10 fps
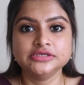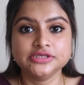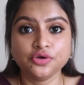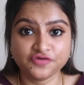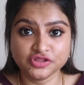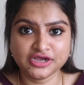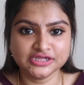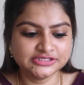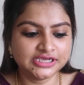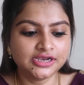So for the
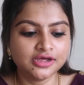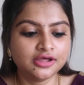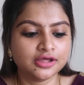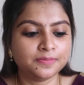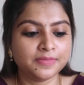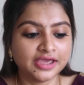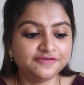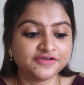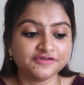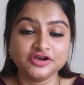concealer,
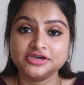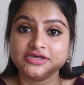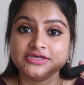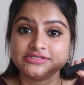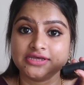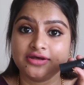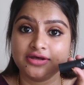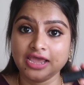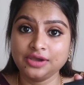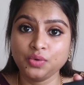my favorite is
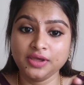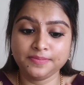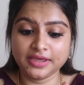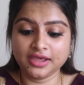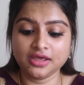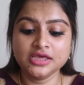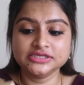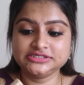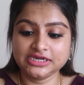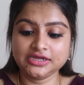NY Bay
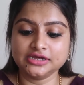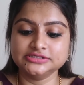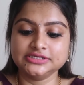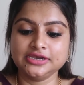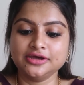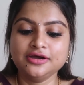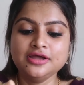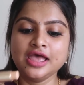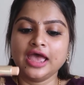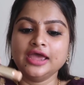stick
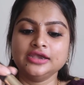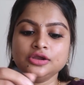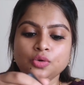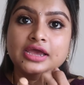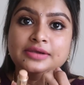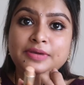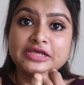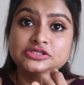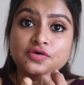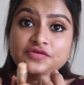concealer, and it
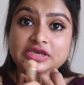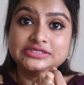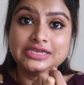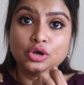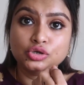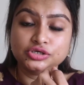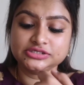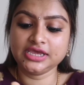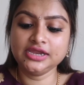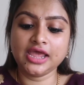blends off easily on your
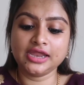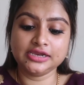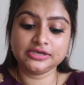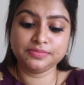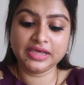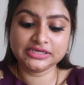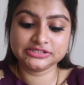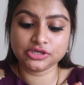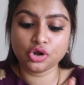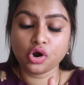skin and it
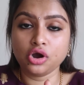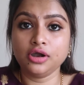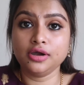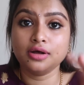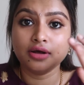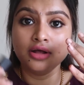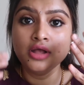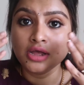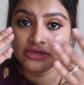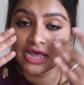makes your
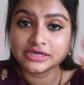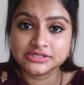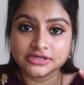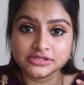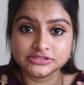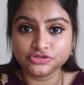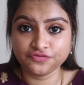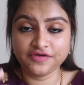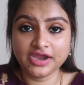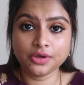dark circles to
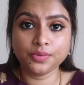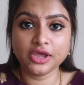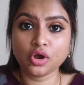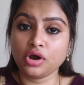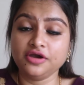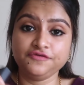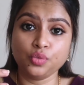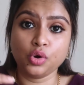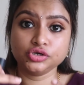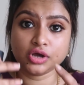fade away. Or if
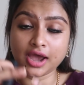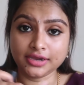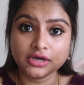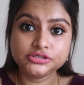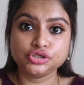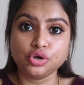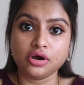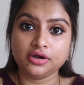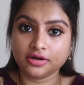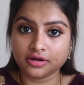you want to highlight
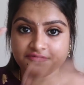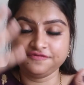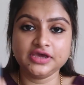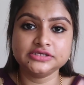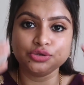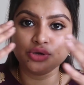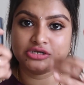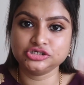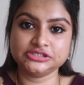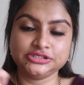your face, you
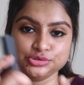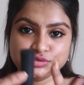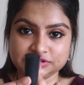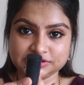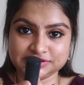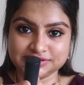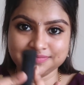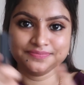can just use this.